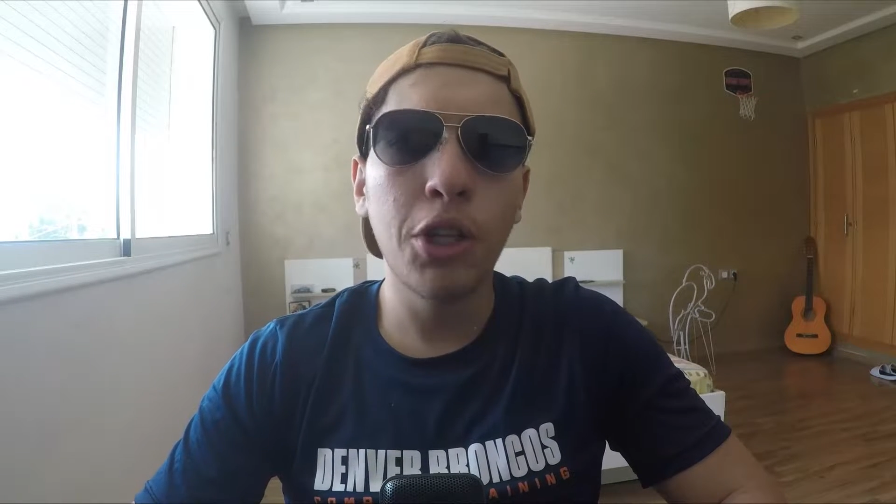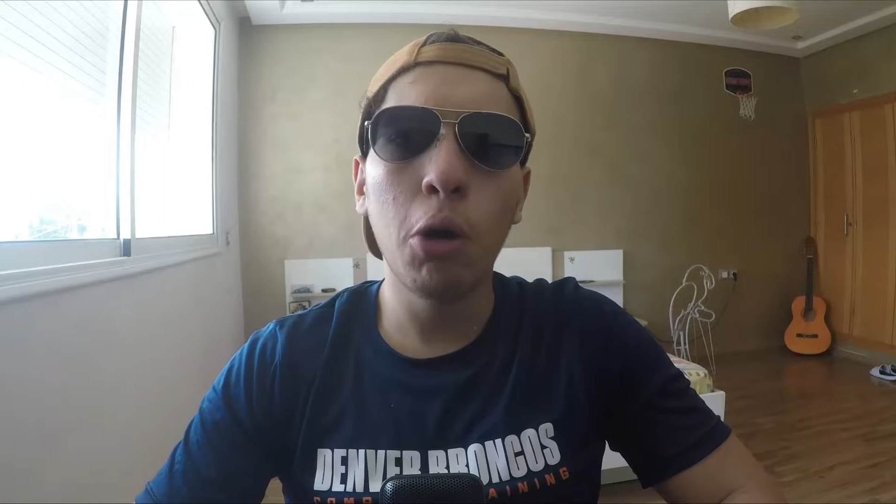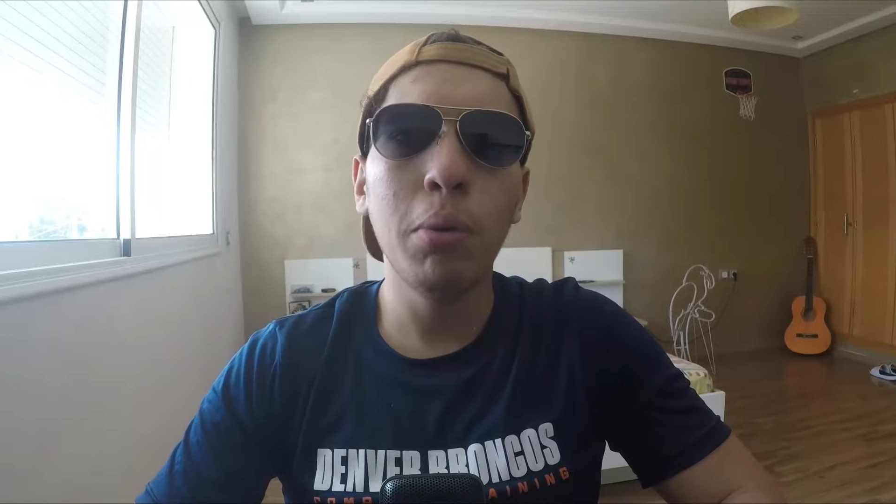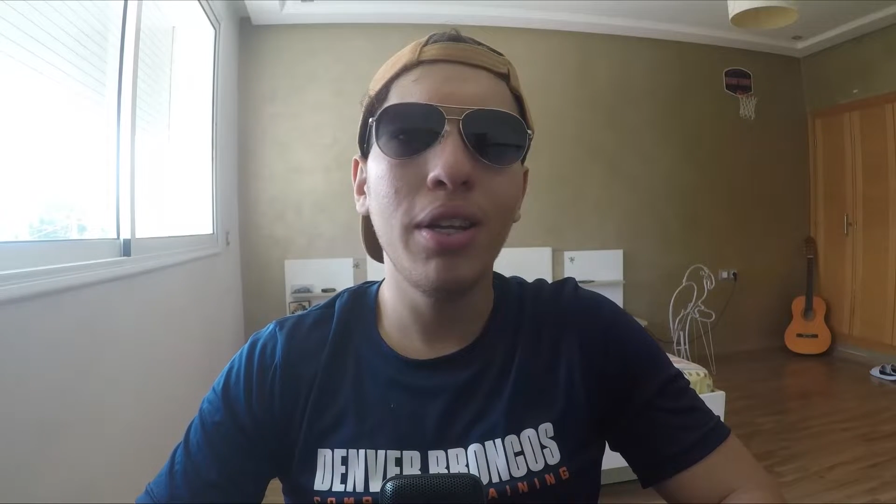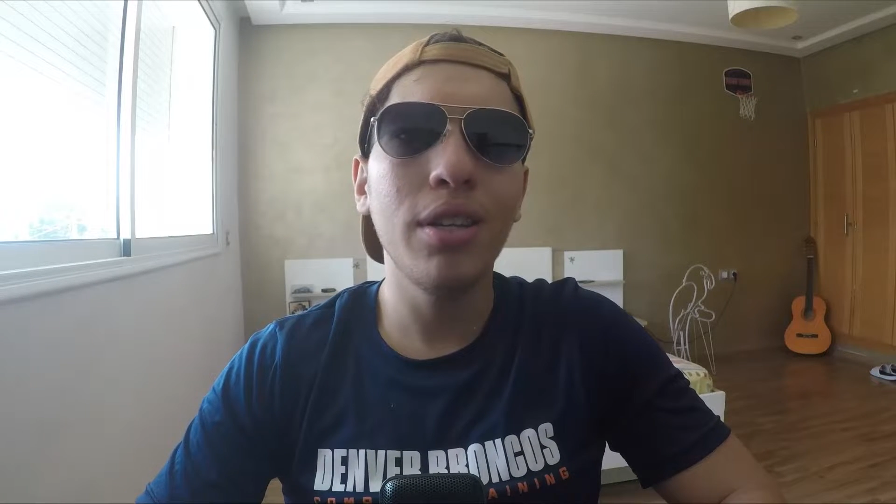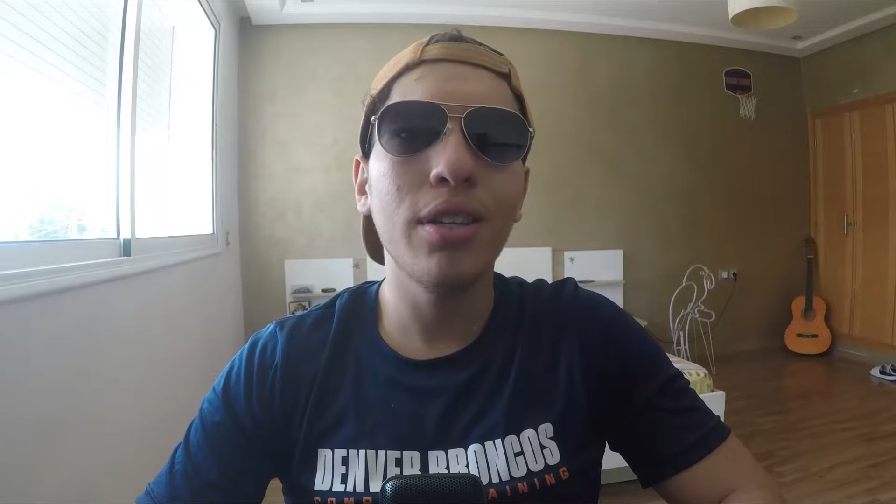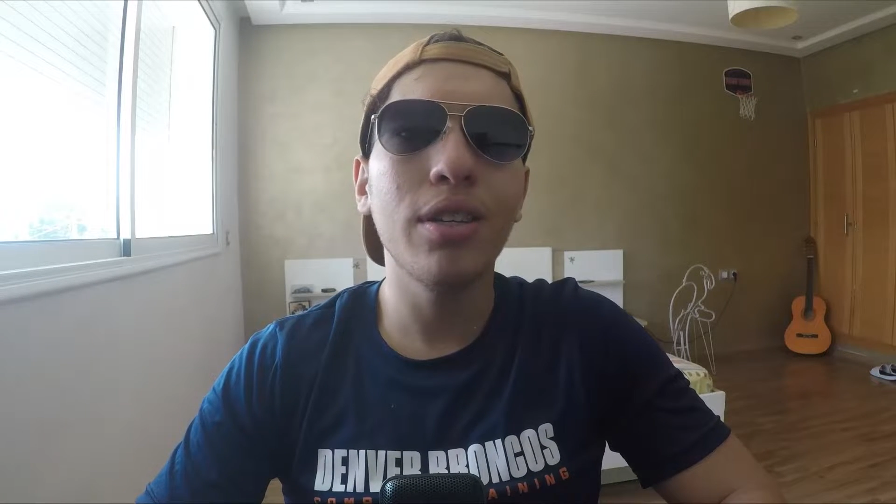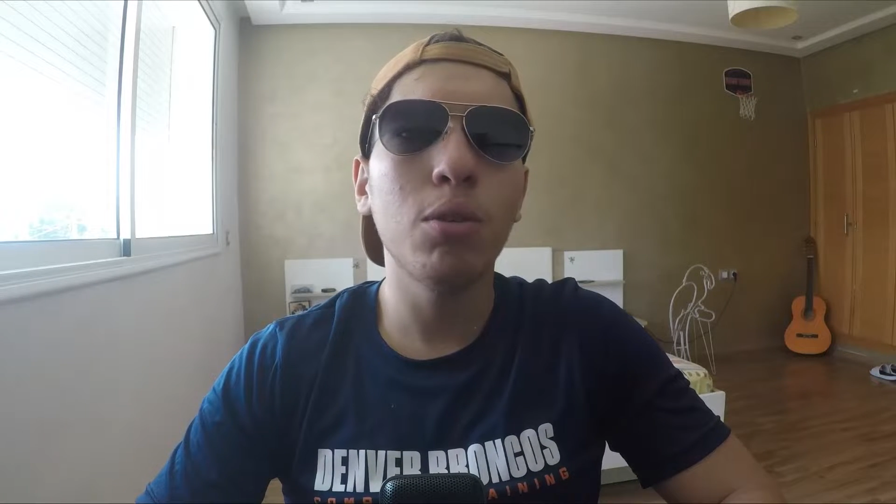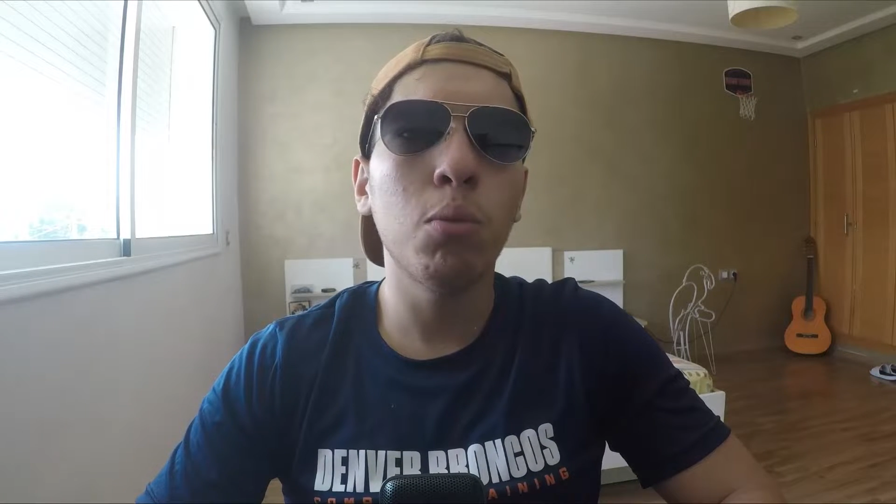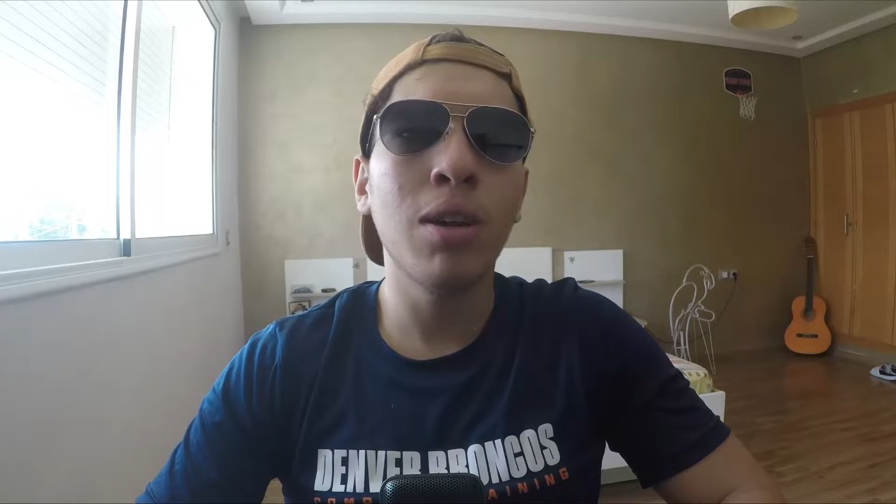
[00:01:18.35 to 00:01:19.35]

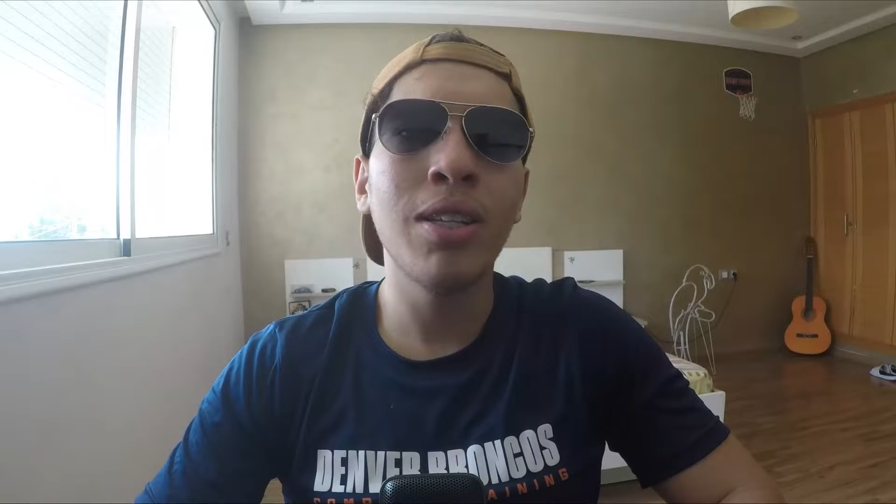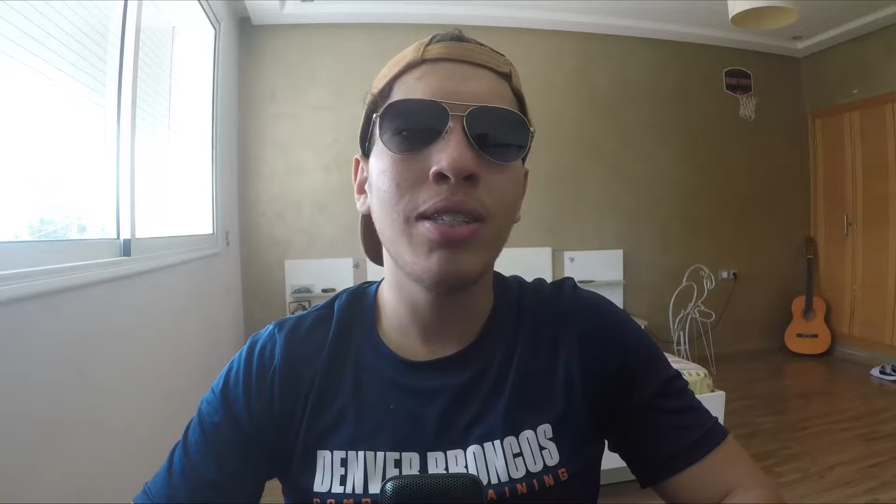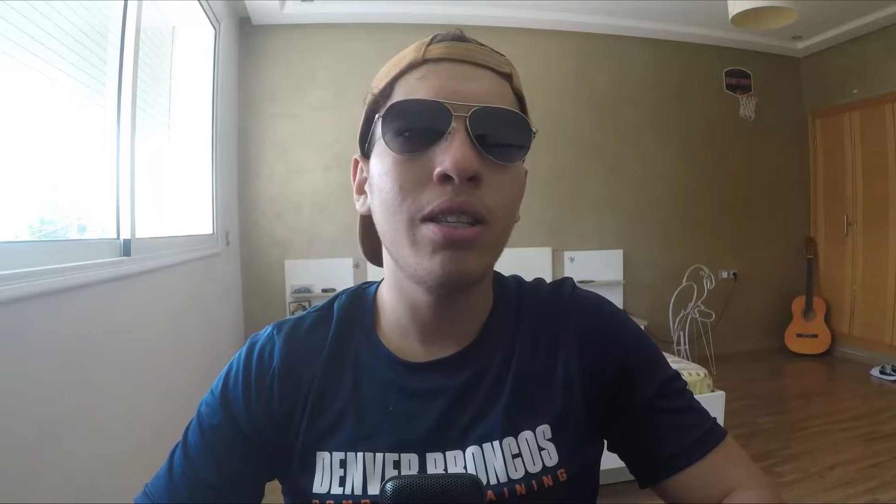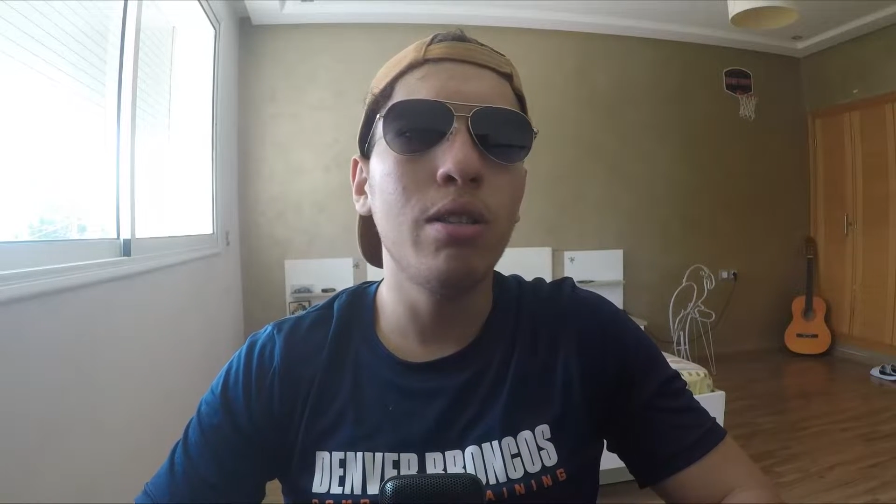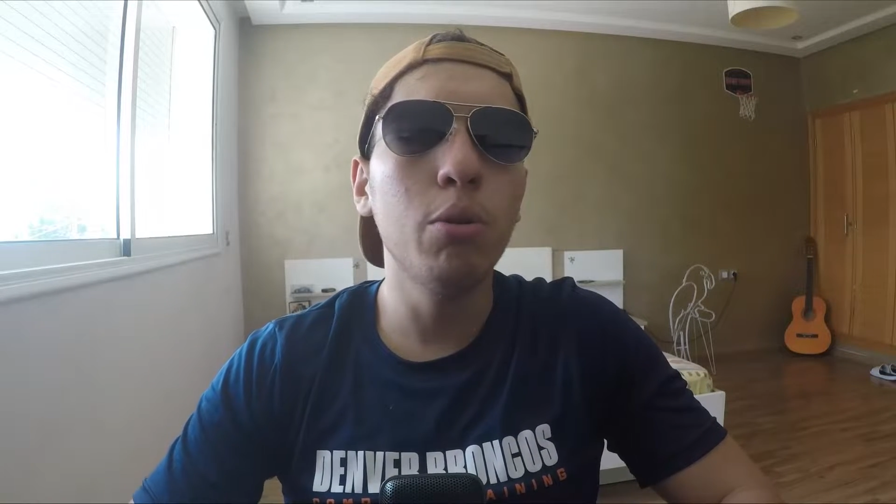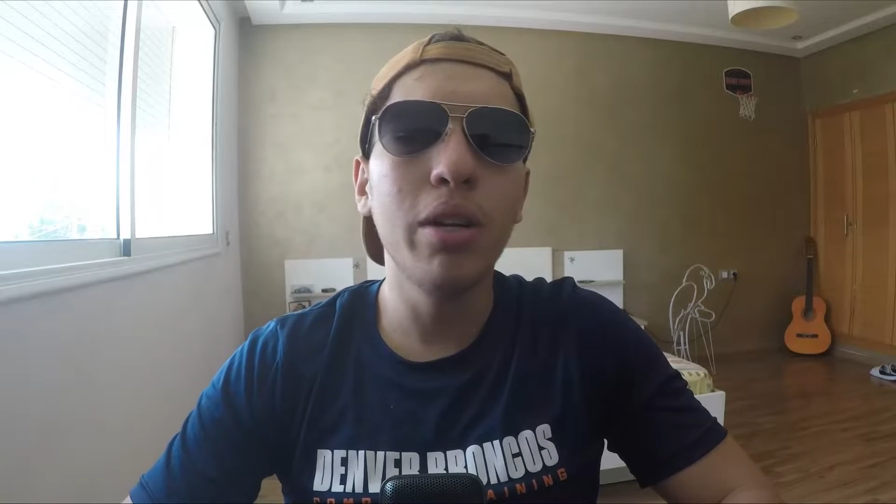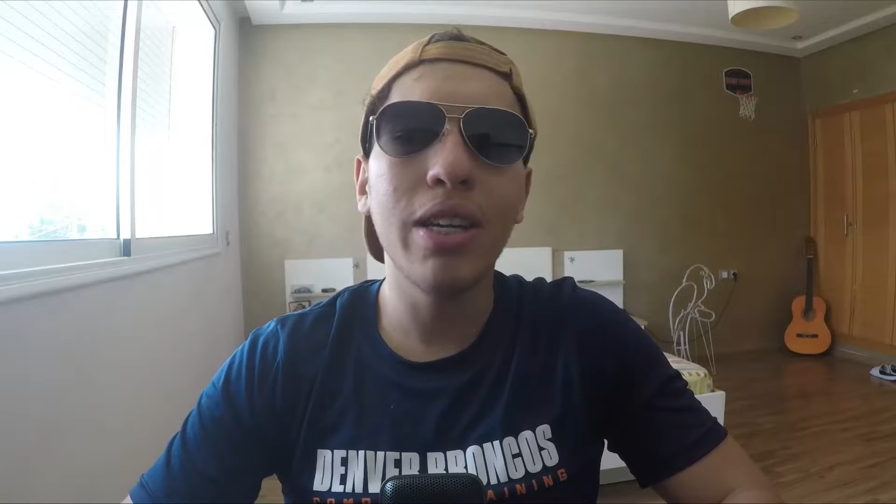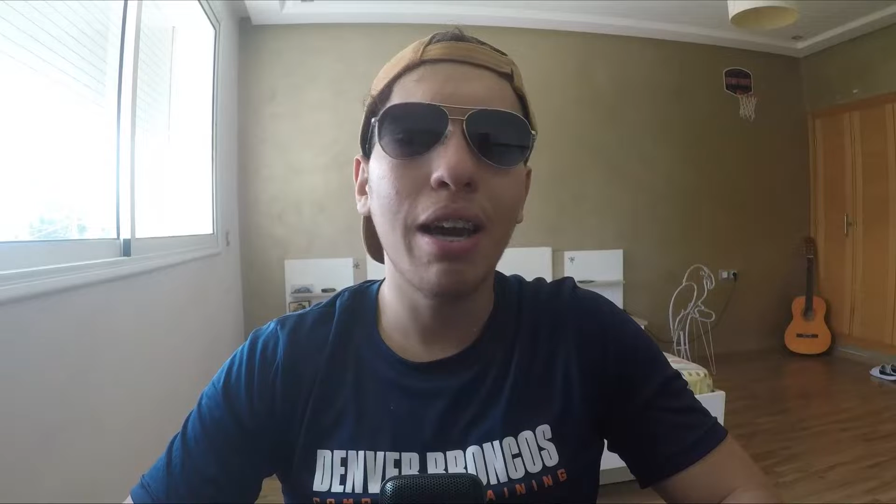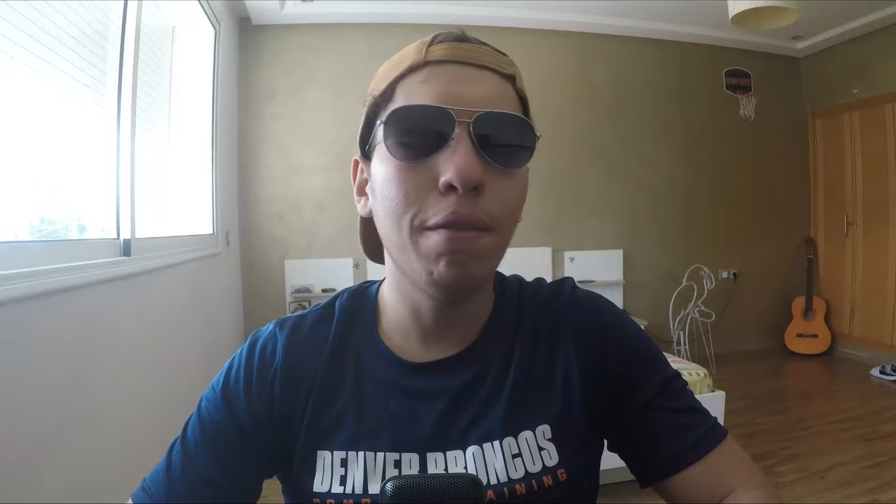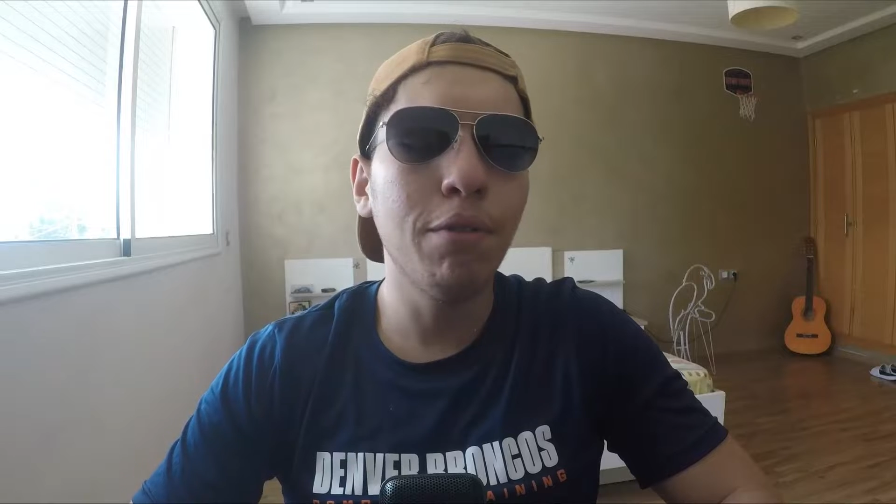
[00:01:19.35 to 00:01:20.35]
showing what is he
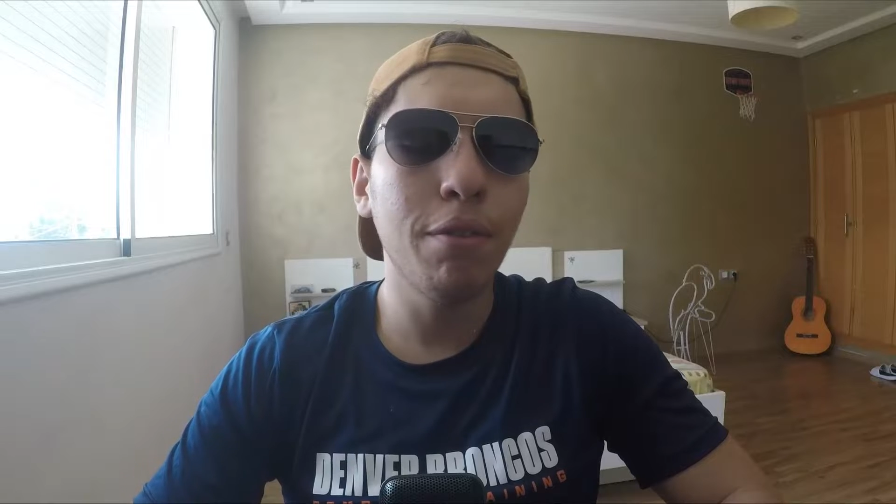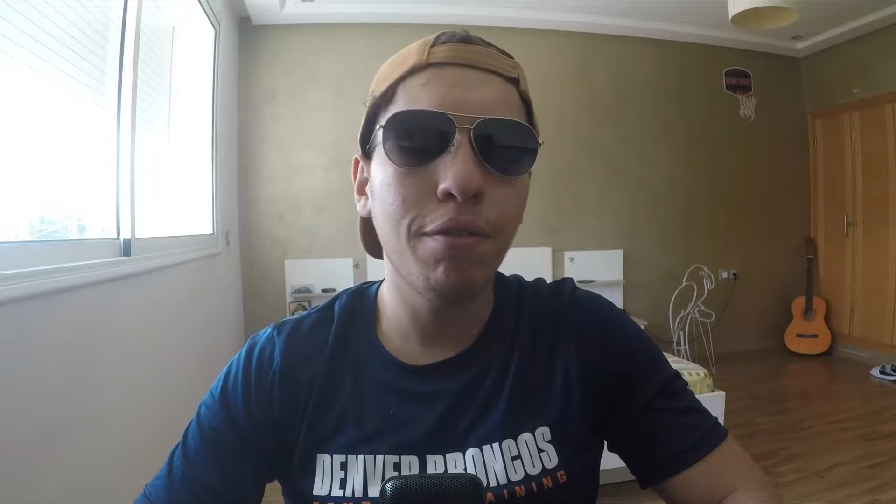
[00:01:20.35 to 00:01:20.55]
doing every